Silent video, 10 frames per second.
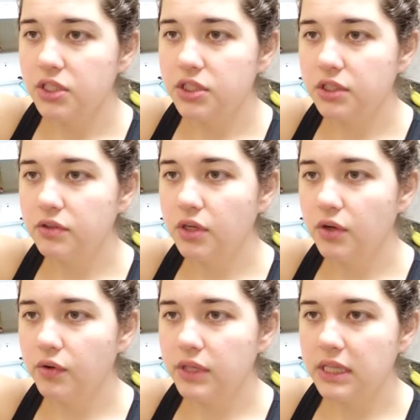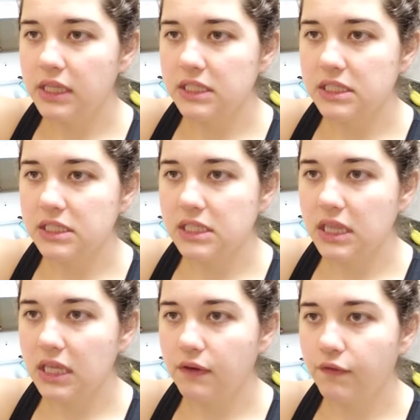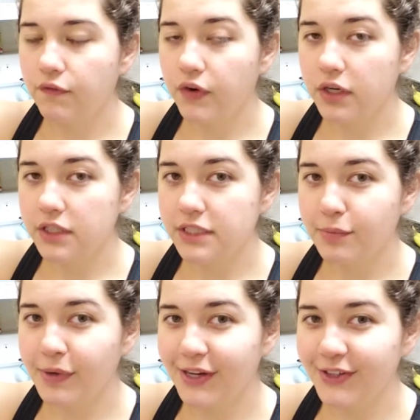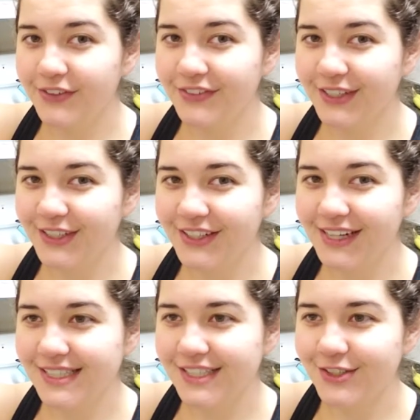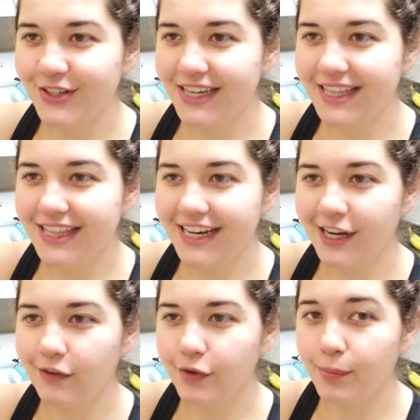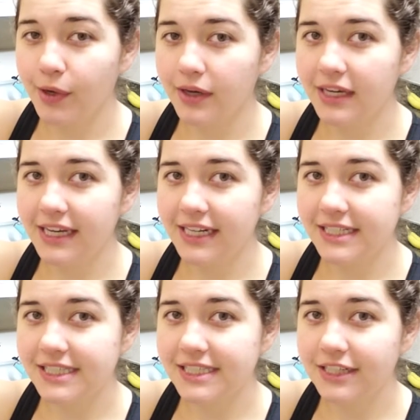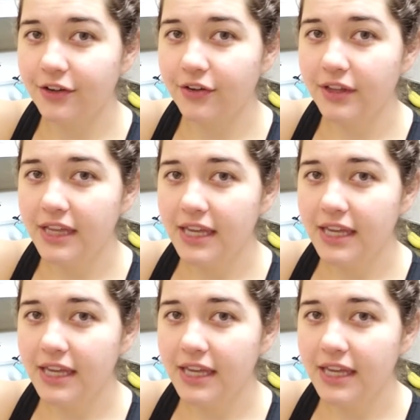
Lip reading: Do you know that this is the first bottle of cleaner concentrate that I ever bought, and it's still